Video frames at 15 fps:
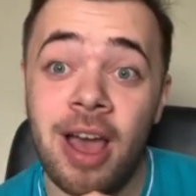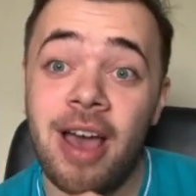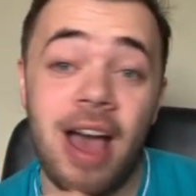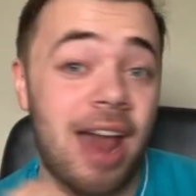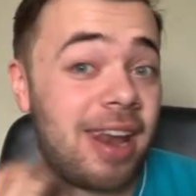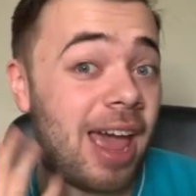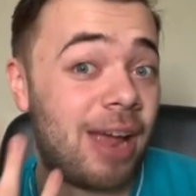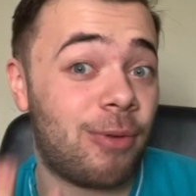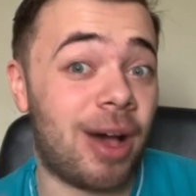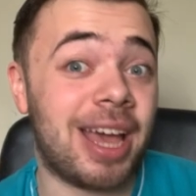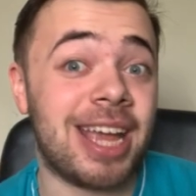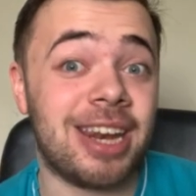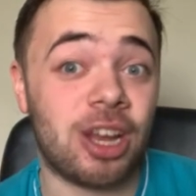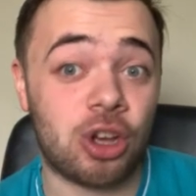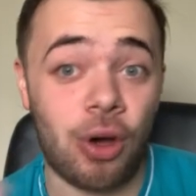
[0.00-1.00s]
and they were
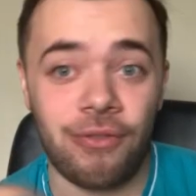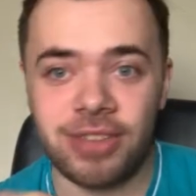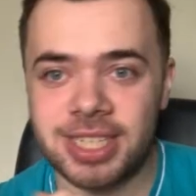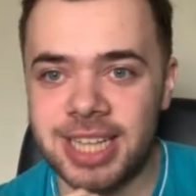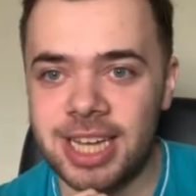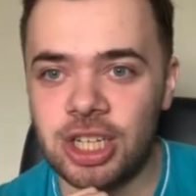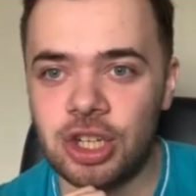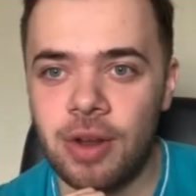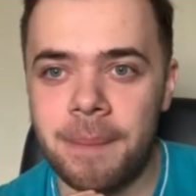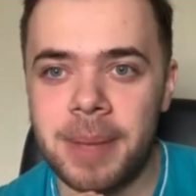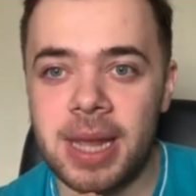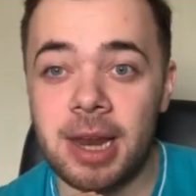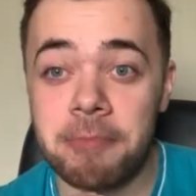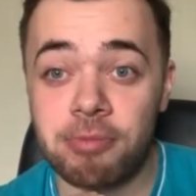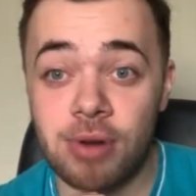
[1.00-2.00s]
in the conversation of
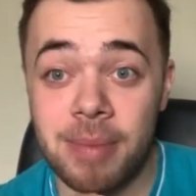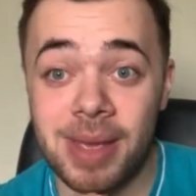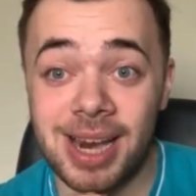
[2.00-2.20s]
being a Premier